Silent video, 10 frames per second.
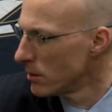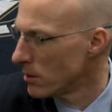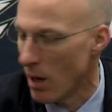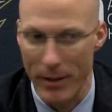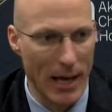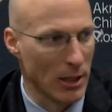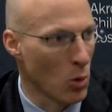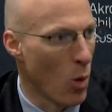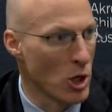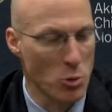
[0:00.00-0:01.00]
Thought we got
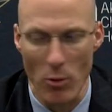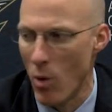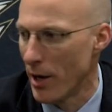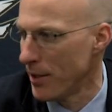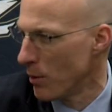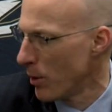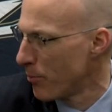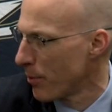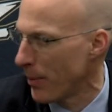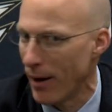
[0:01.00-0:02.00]
the ones we wanted that we
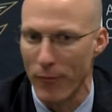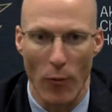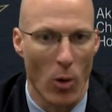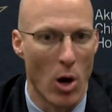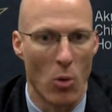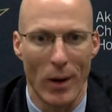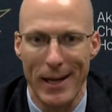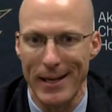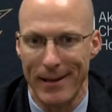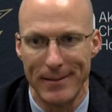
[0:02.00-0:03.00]
had prepared for all
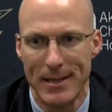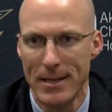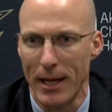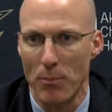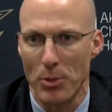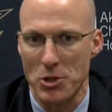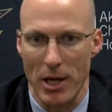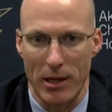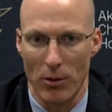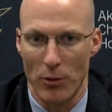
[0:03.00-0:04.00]
week. And in
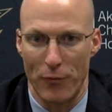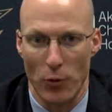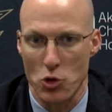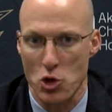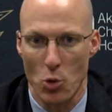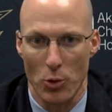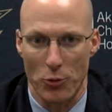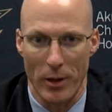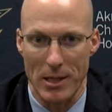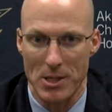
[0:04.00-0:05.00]
particular, the first two or
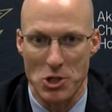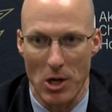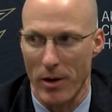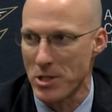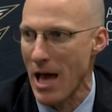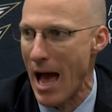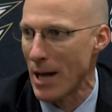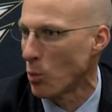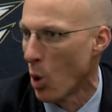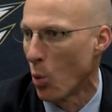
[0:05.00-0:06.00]
three that Zarius
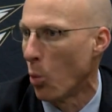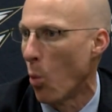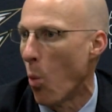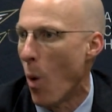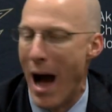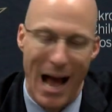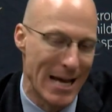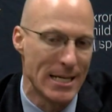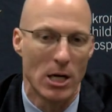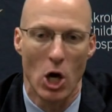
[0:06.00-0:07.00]
had were
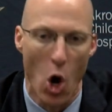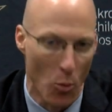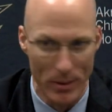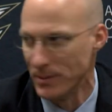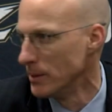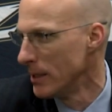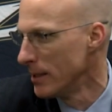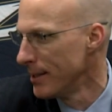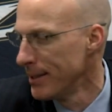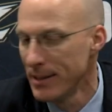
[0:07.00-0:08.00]
wide open.
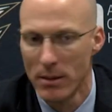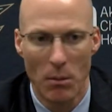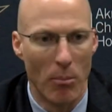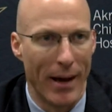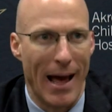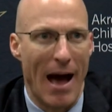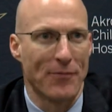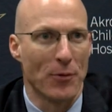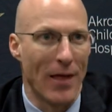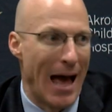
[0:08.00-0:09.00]
But
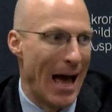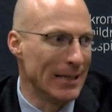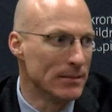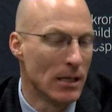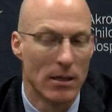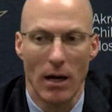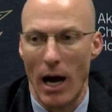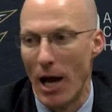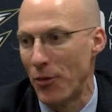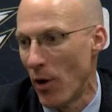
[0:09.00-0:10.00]
after that,
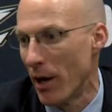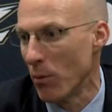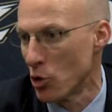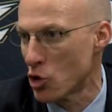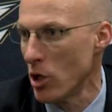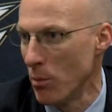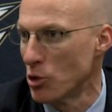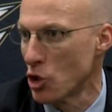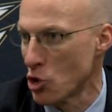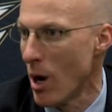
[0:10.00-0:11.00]
I thought it was
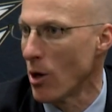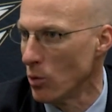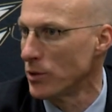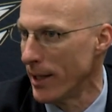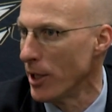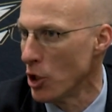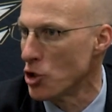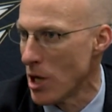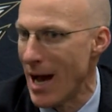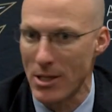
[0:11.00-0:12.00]
a struggle to get good
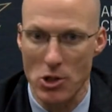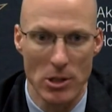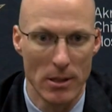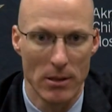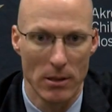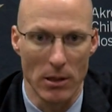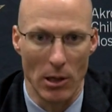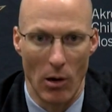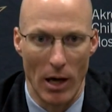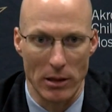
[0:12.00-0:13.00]
shots. You
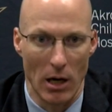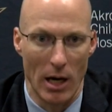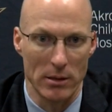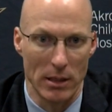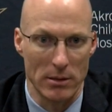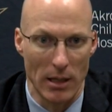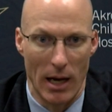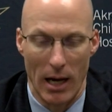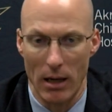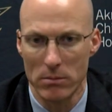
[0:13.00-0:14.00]
know, I thought
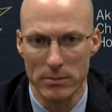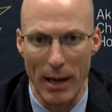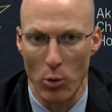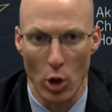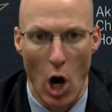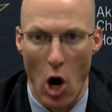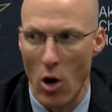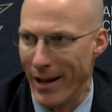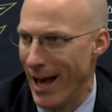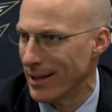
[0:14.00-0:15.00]
that they were
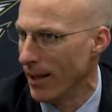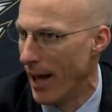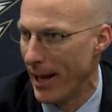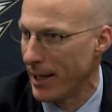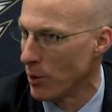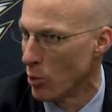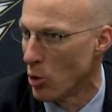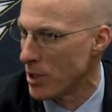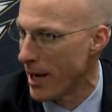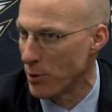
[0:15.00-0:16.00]
long and athletic and
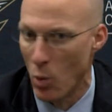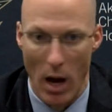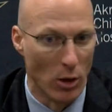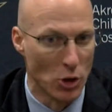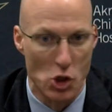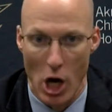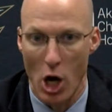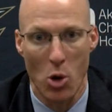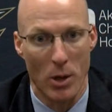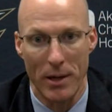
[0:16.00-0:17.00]
rotated well in the
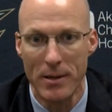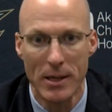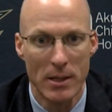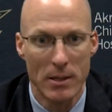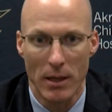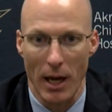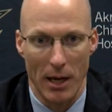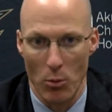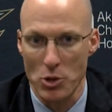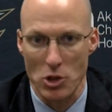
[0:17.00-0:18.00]
zone. And
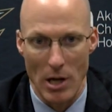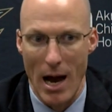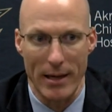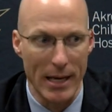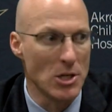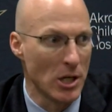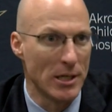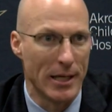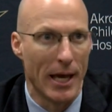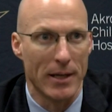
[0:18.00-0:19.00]
it was not easy
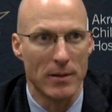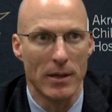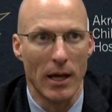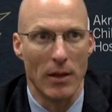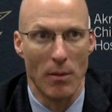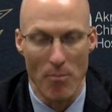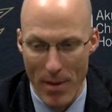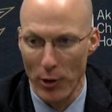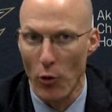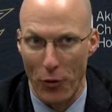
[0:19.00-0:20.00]
to get in the
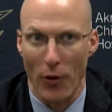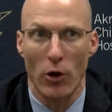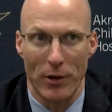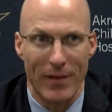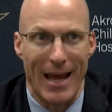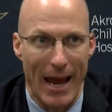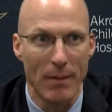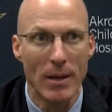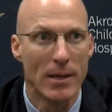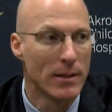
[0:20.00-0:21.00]
middle third of the
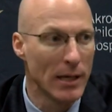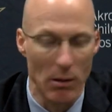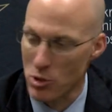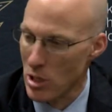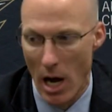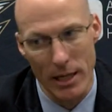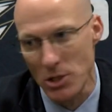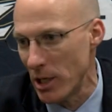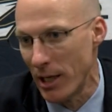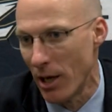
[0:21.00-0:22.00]
game. It was not
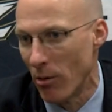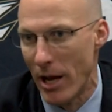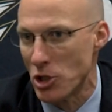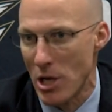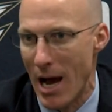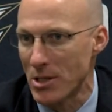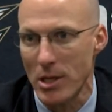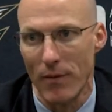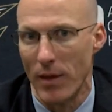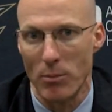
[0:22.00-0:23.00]
easy to get great shots.
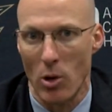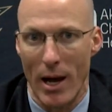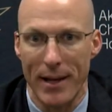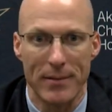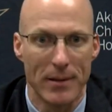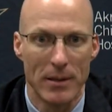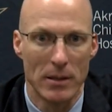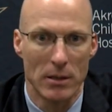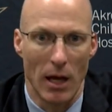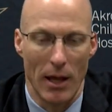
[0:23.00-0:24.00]
Give them credit.
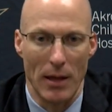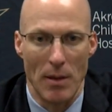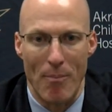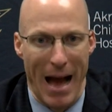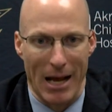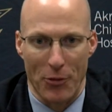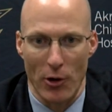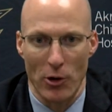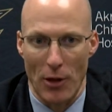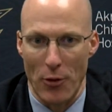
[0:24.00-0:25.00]
In the back
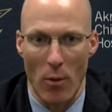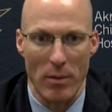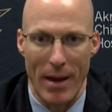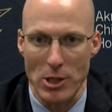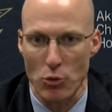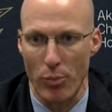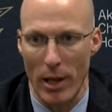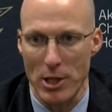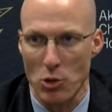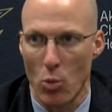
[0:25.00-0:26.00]
third, I thought we made some
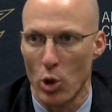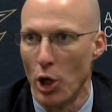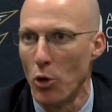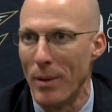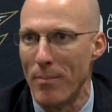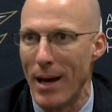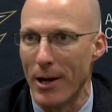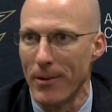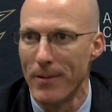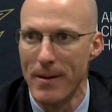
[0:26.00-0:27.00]
plays and were a little bit
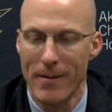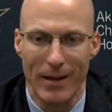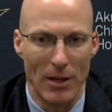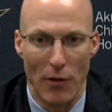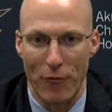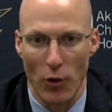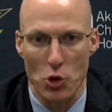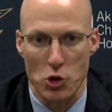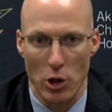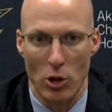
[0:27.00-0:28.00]
better. In the
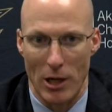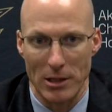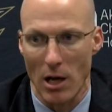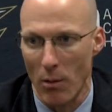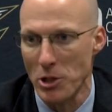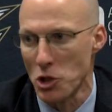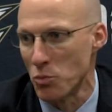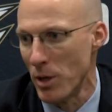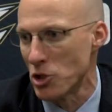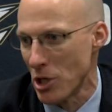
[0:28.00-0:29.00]
first third, I thought we just
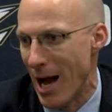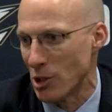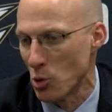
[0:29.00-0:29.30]
missed shots.